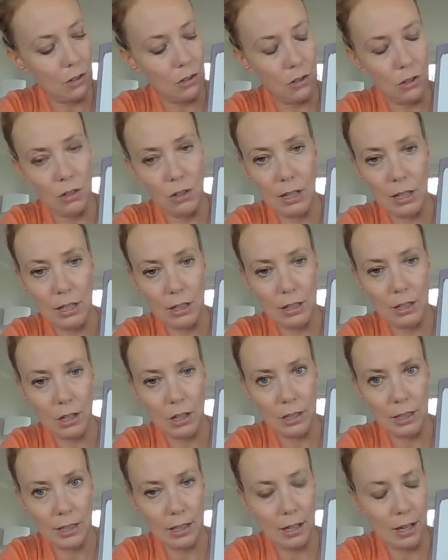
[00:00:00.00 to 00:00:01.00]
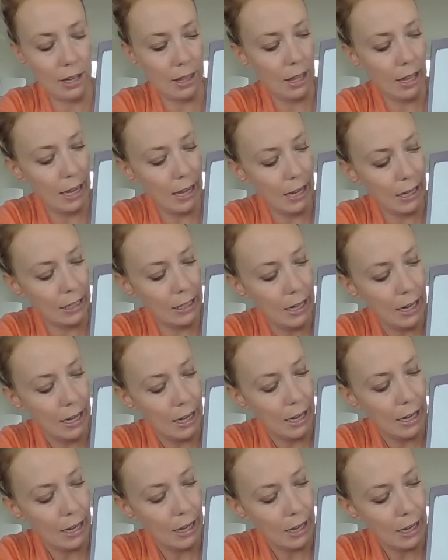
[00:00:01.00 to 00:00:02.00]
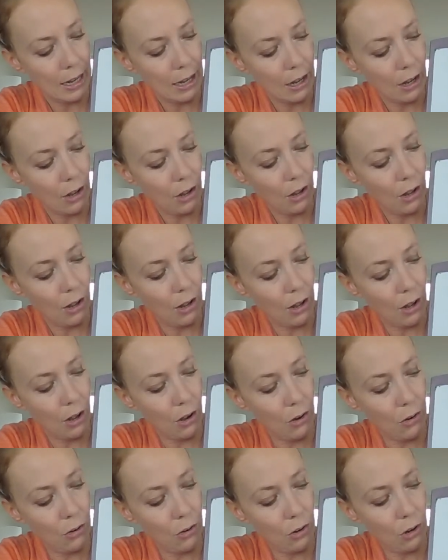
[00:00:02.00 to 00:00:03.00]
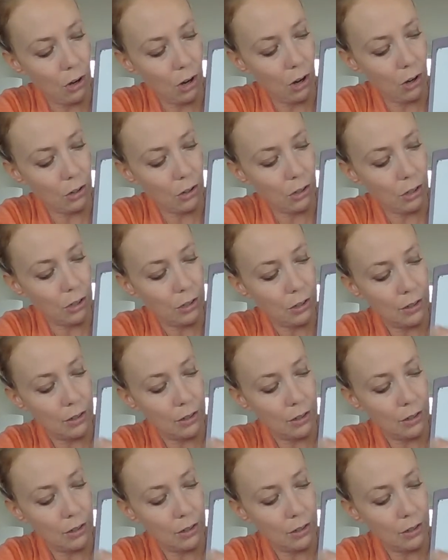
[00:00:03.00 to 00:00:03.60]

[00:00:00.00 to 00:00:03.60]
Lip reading: 2 little dots like that, o'clock.